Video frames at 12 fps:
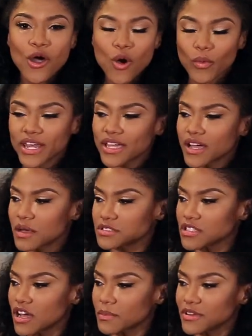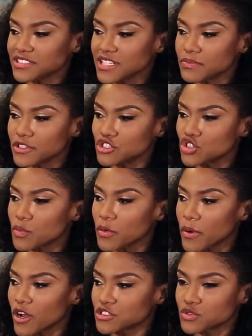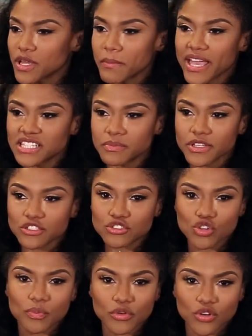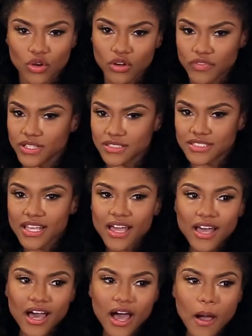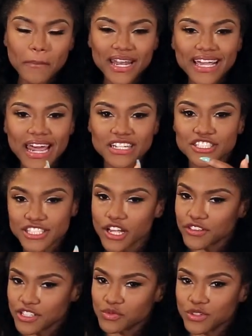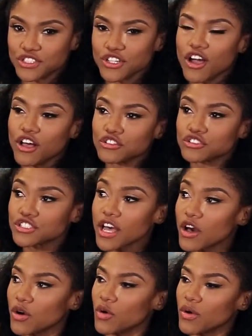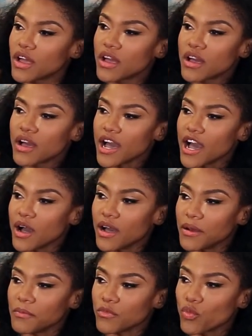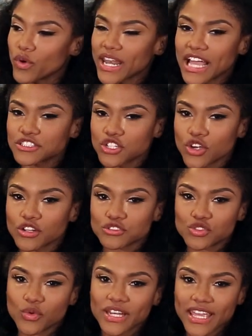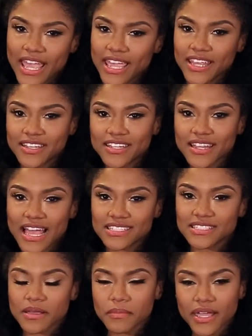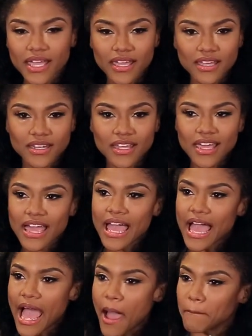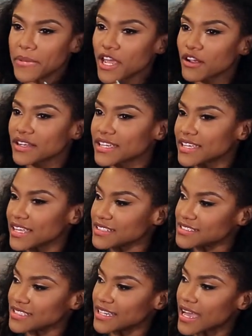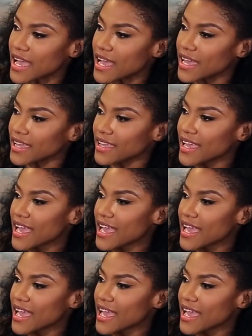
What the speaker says: When it comes to talking about something super personal, it makes me super nervous, but I got to share this with y'all. So when I turned 28, I said, man, I barely kissed a guy.